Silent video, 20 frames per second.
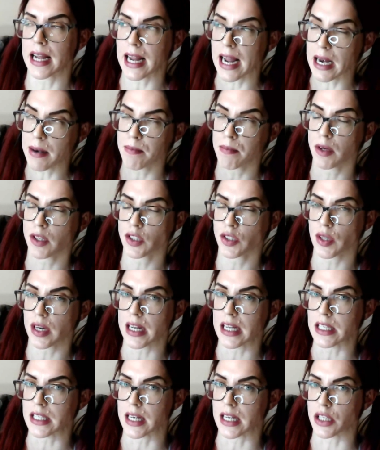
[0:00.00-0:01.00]
I gain
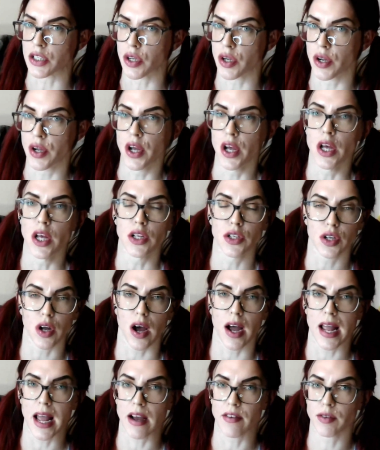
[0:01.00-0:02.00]
muscle easily too,
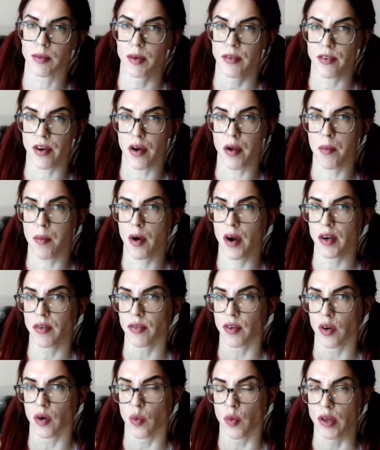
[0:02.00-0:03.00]
so I have to be very
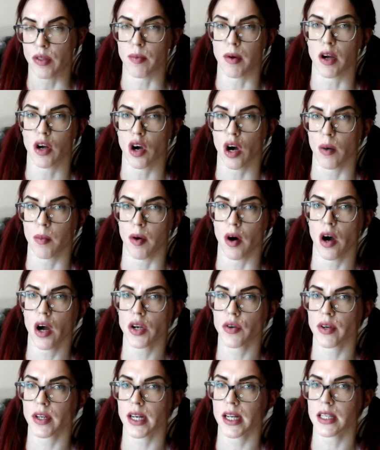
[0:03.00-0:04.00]
mindful with my
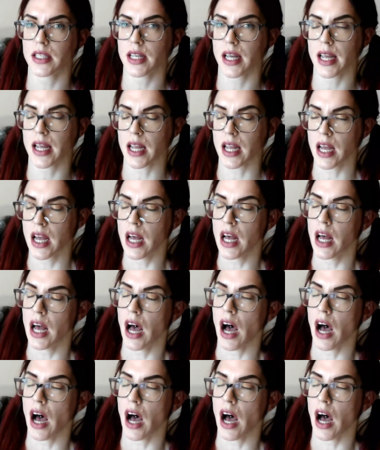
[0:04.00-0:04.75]
carbohydrate intake.